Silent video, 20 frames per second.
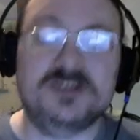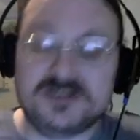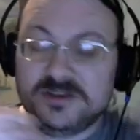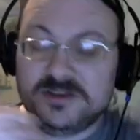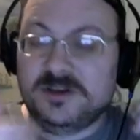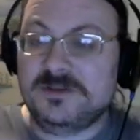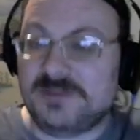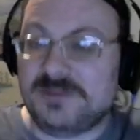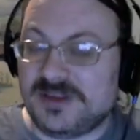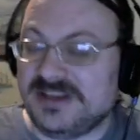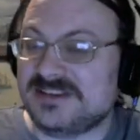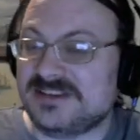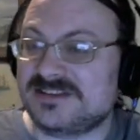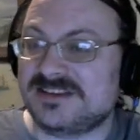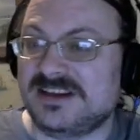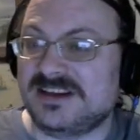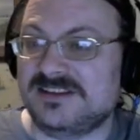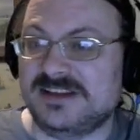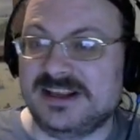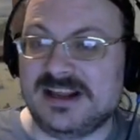is the only place
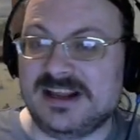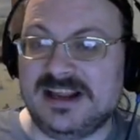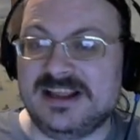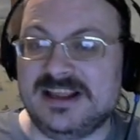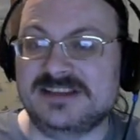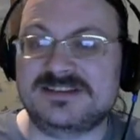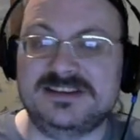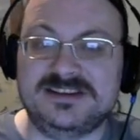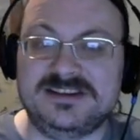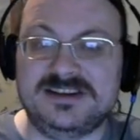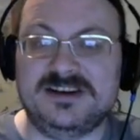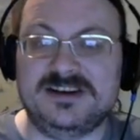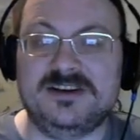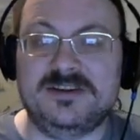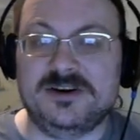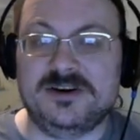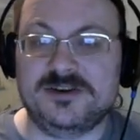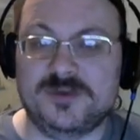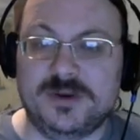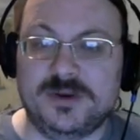that, like, I guess they did it on
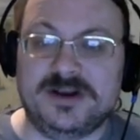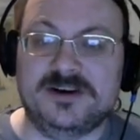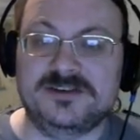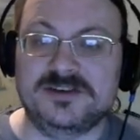their Twitter,